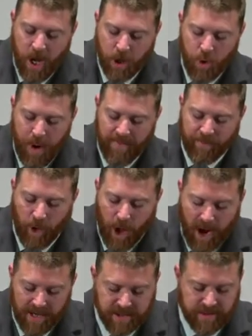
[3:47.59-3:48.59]
You have
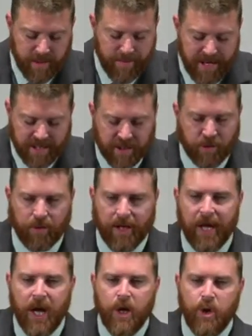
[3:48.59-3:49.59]
lost the mystery.